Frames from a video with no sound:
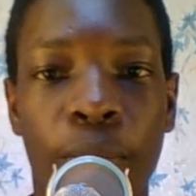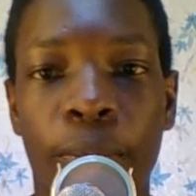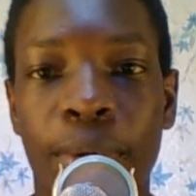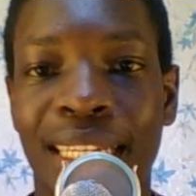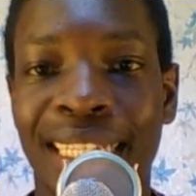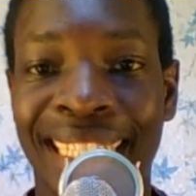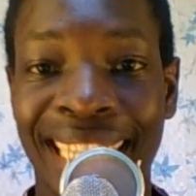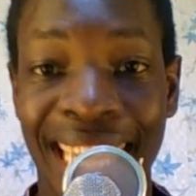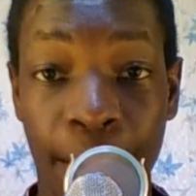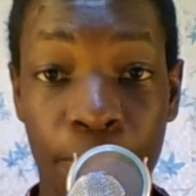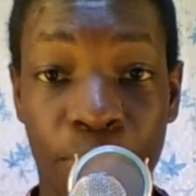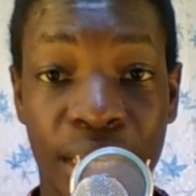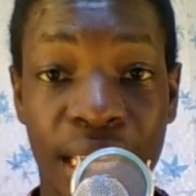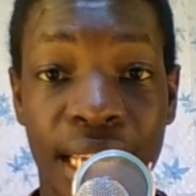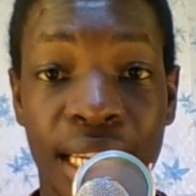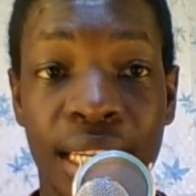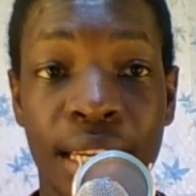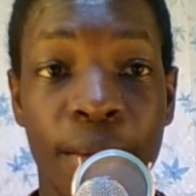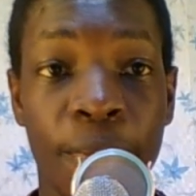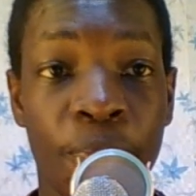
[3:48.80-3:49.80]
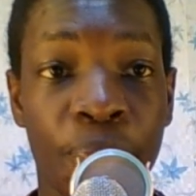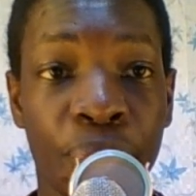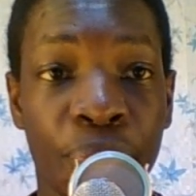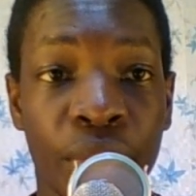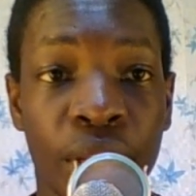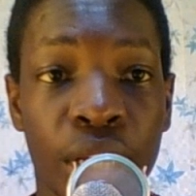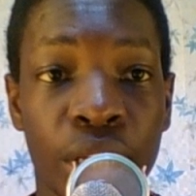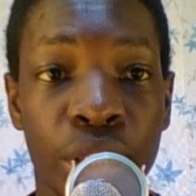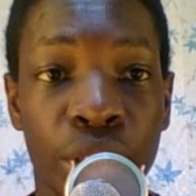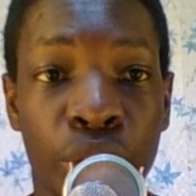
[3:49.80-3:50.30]
tempted
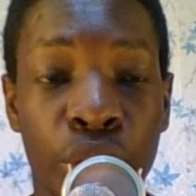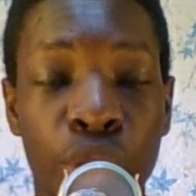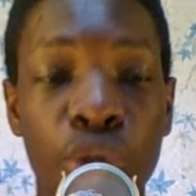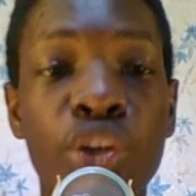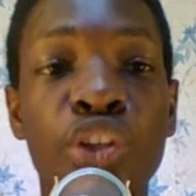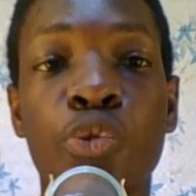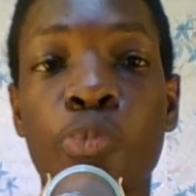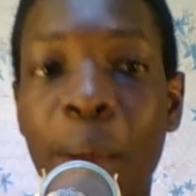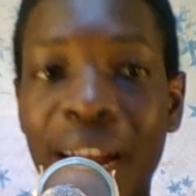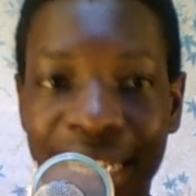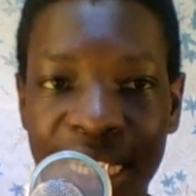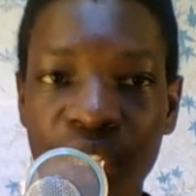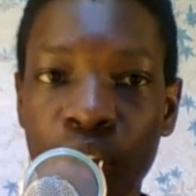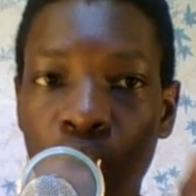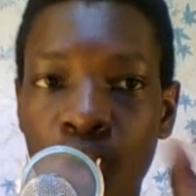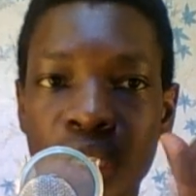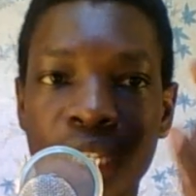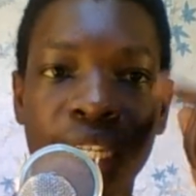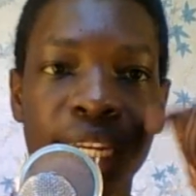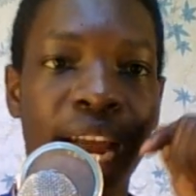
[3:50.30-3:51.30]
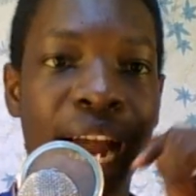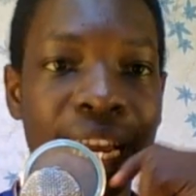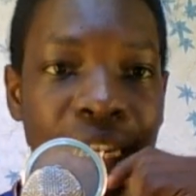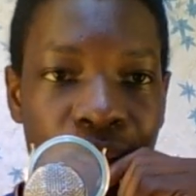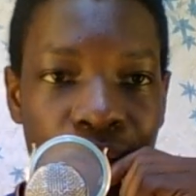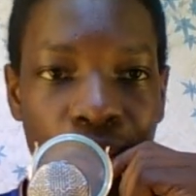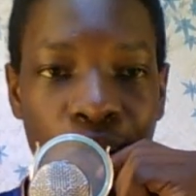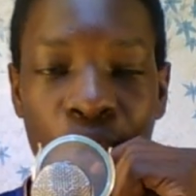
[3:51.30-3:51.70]
to use Martin Odegaard